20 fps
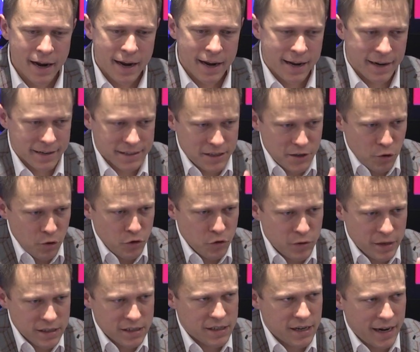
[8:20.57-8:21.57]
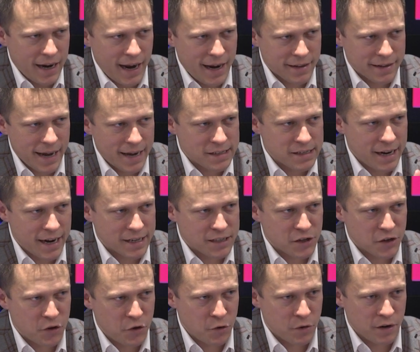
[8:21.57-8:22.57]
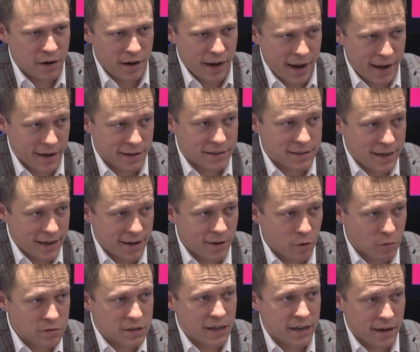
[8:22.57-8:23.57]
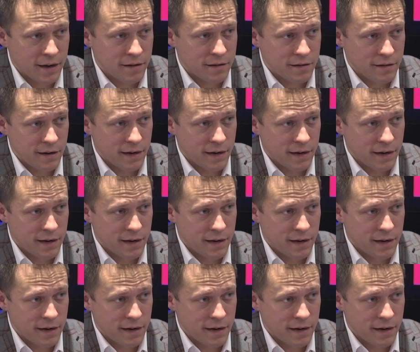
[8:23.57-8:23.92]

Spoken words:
Until you can say, hey, that's executed at a 10-on-10,